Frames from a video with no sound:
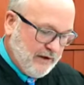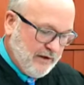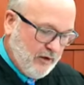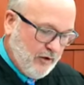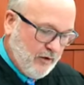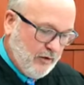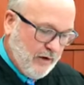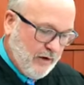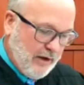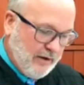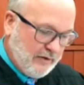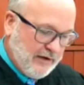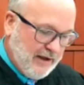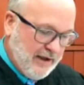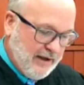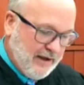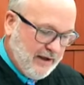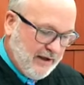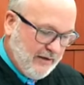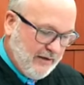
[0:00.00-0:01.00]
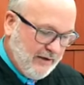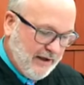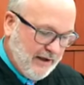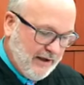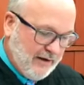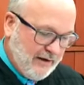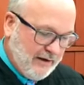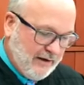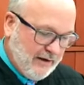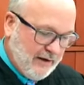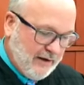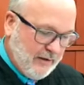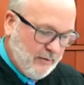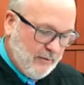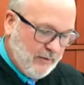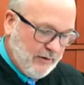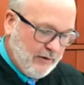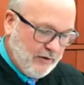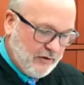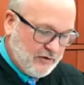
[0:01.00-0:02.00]
although I'll tell you that
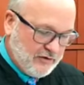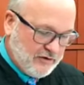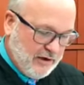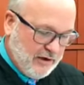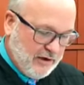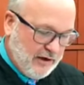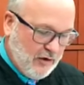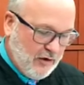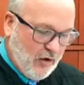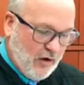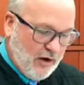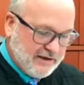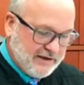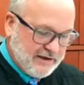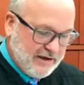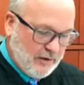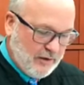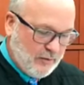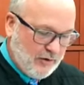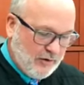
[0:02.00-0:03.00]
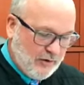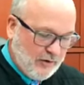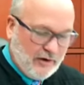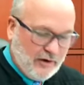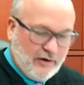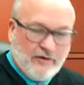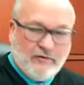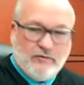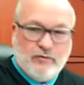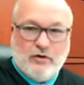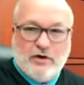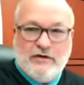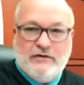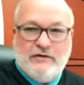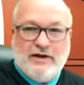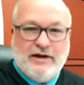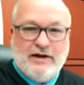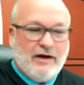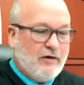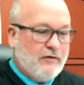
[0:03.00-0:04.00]
there's a lost summer of
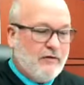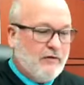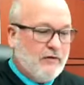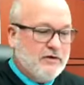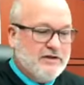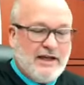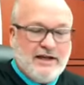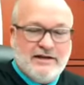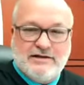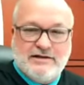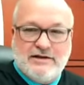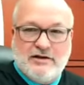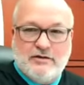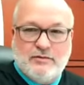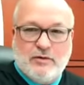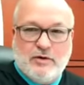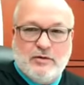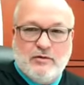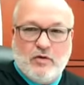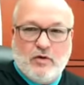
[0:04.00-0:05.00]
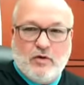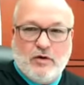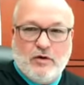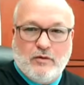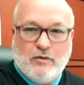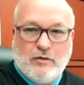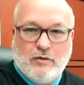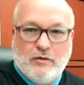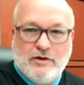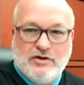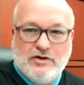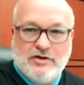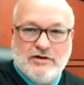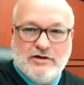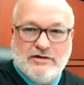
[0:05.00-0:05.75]
briefing our first case at the Supreme Court where we